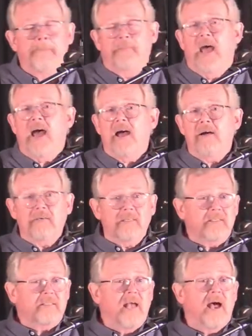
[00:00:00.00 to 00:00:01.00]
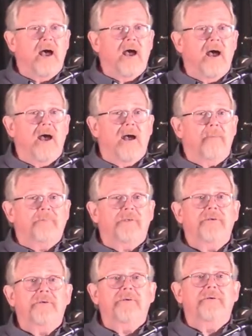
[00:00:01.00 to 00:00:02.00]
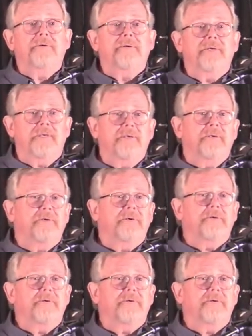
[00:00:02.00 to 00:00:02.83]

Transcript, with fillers: Now it's up to you.